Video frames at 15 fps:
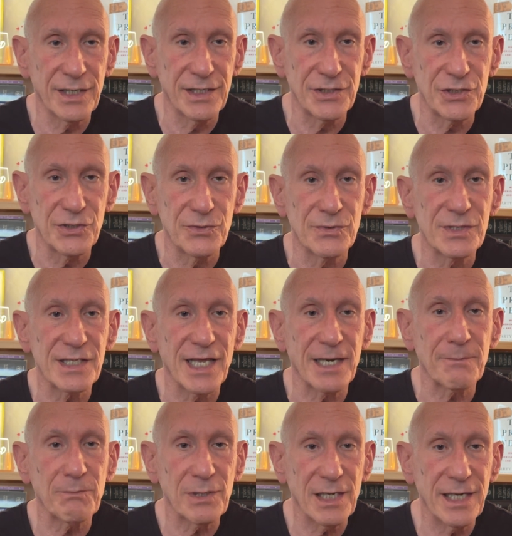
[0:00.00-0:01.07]
issues that
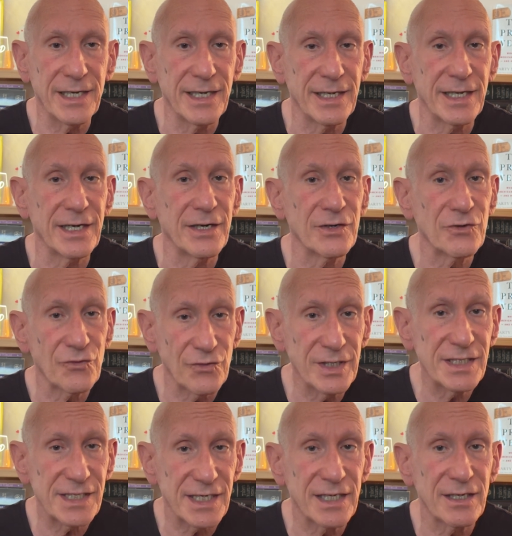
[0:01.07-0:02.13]
plague an
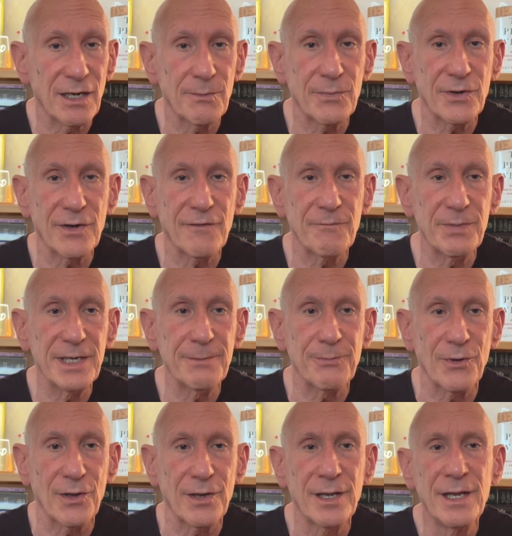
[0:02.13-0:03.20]
increasing number of
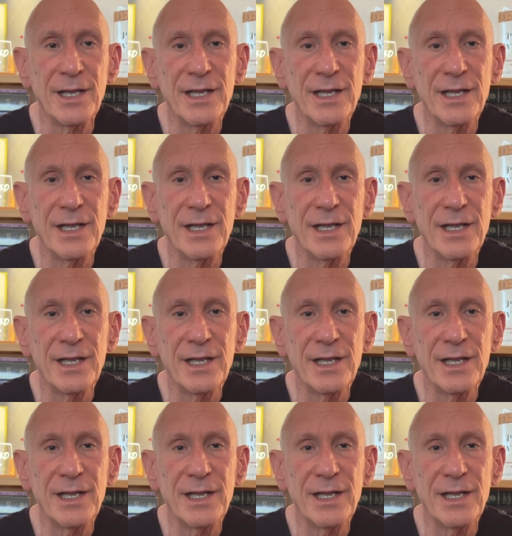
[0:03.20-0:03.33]
people